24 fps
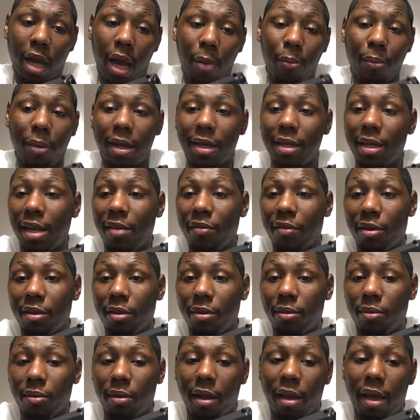I might not even
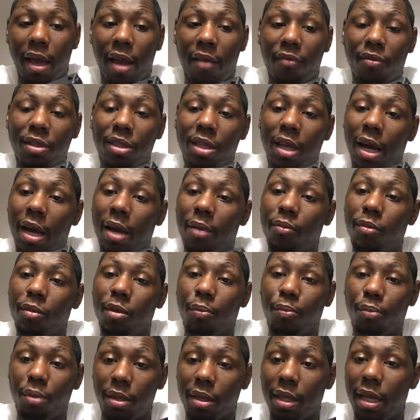have time to
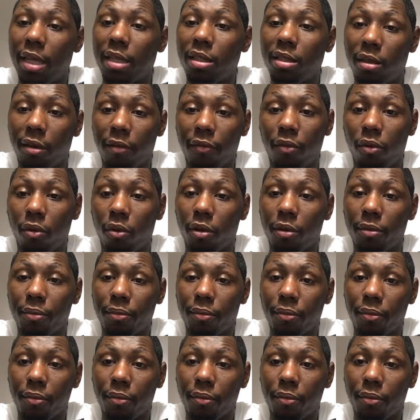put that stuff on.